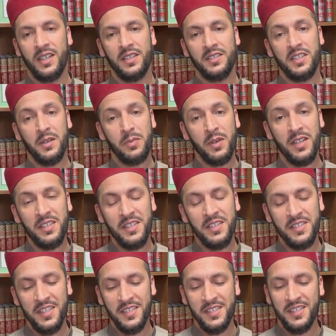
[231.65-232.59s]
Dear
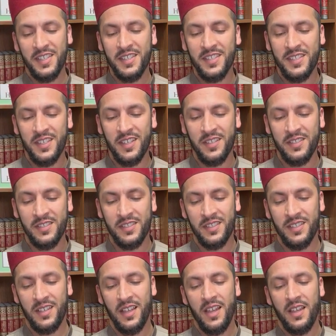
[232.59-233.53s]
brothers and sisters,
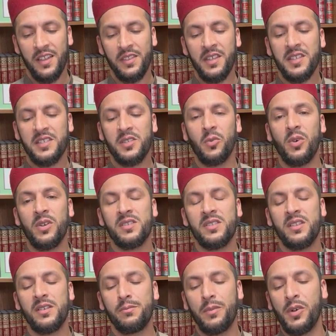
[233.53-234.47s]
this
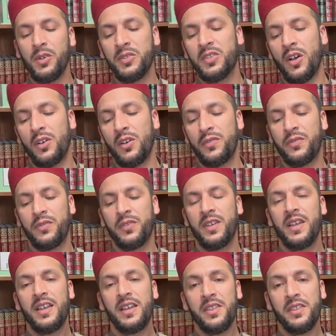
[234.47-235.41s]
was the mood of
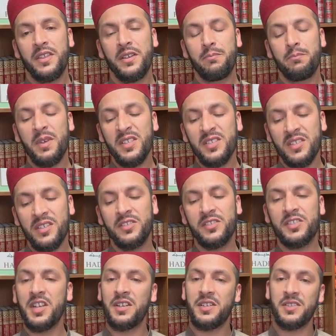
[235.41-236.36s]
the
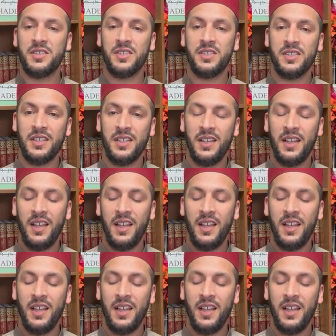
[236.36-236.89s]
messengers